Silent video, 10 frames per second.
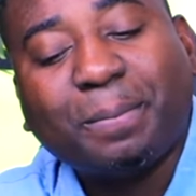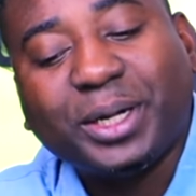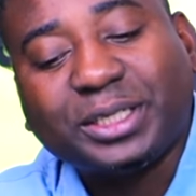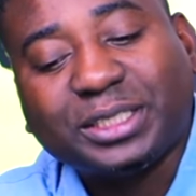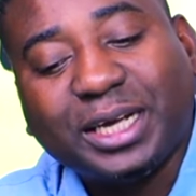
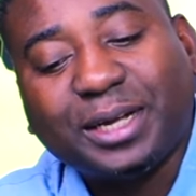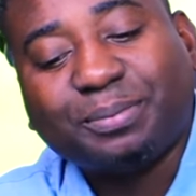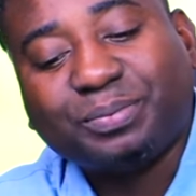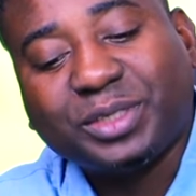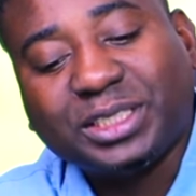but
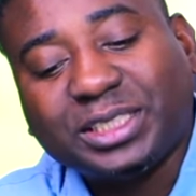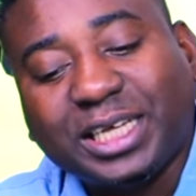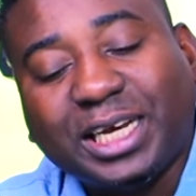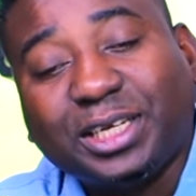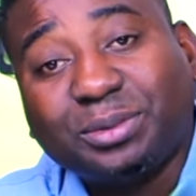this is
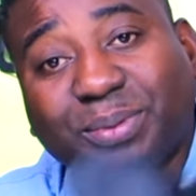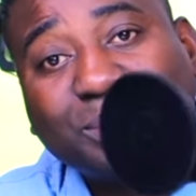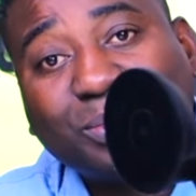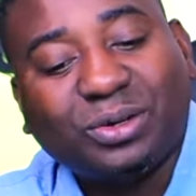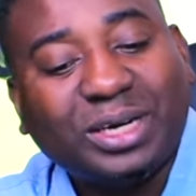a little
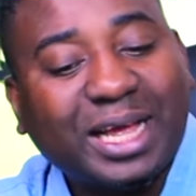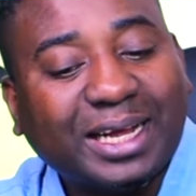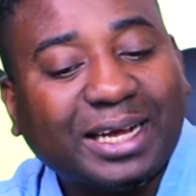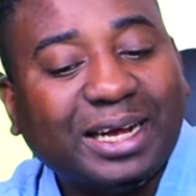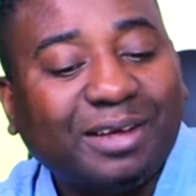bit more
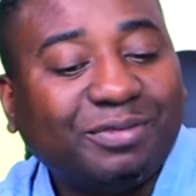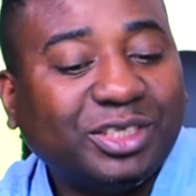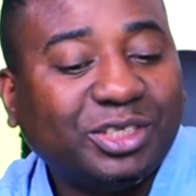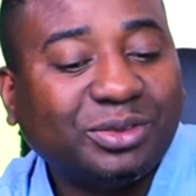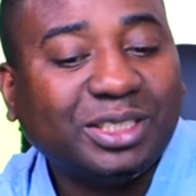like a heavy
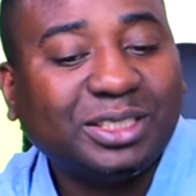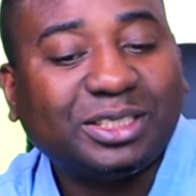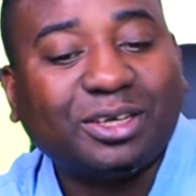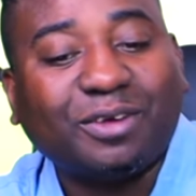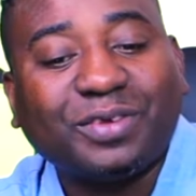duty
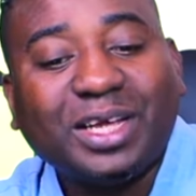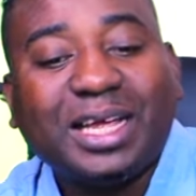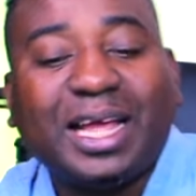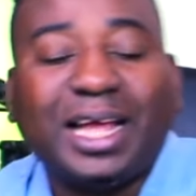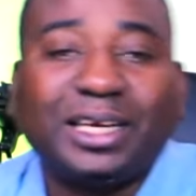stuff.
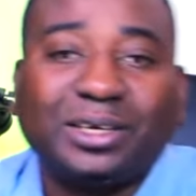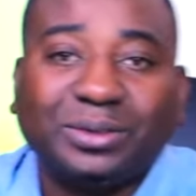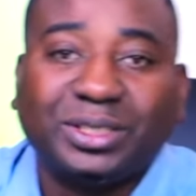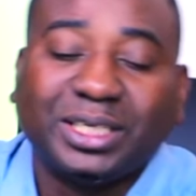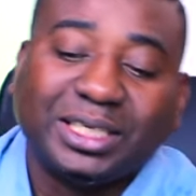And the
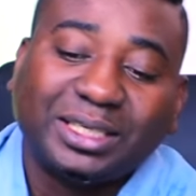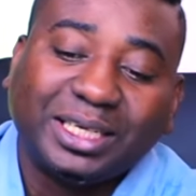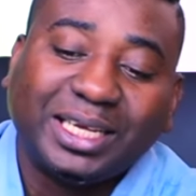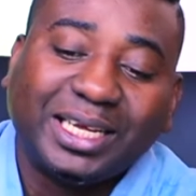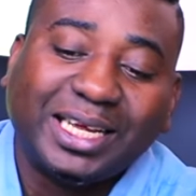good thing
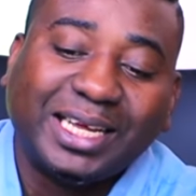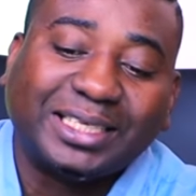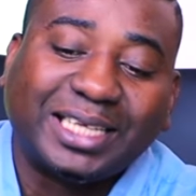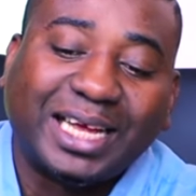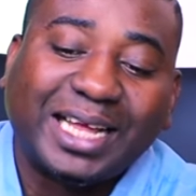
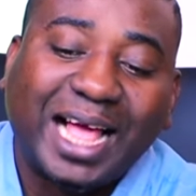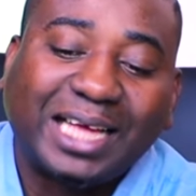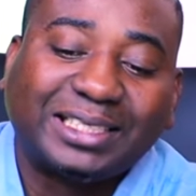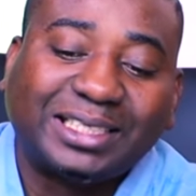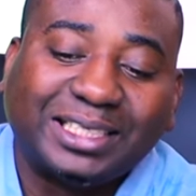is that it
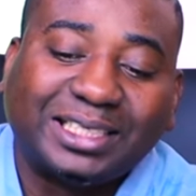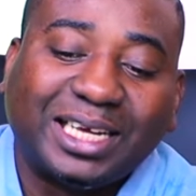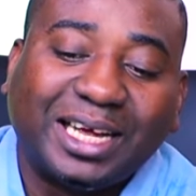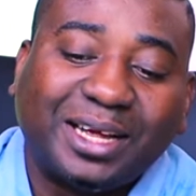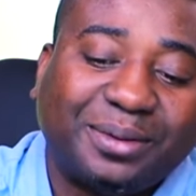has this
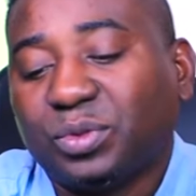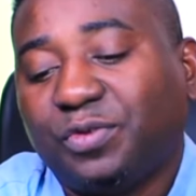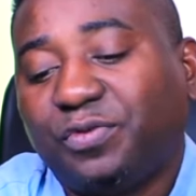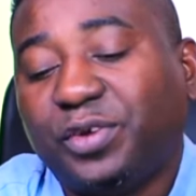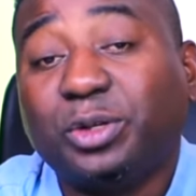
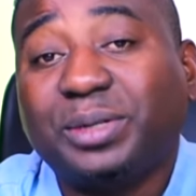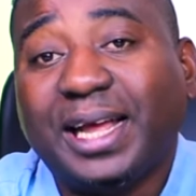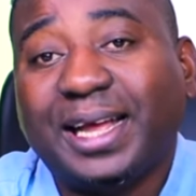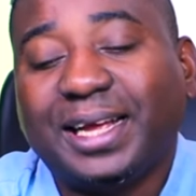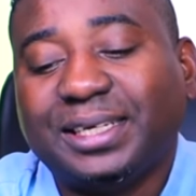fluid
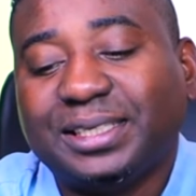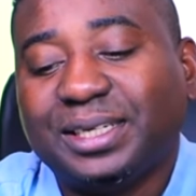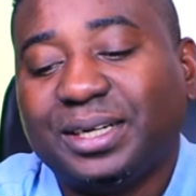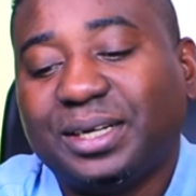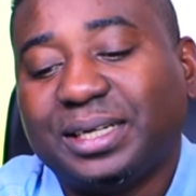
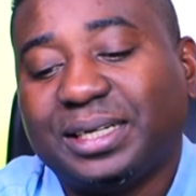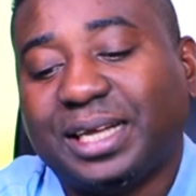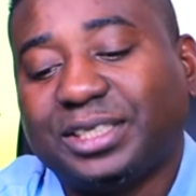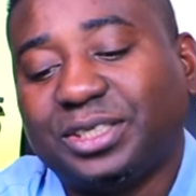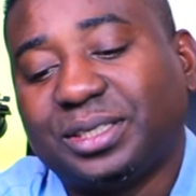head
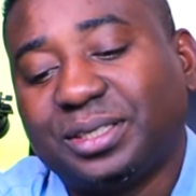that you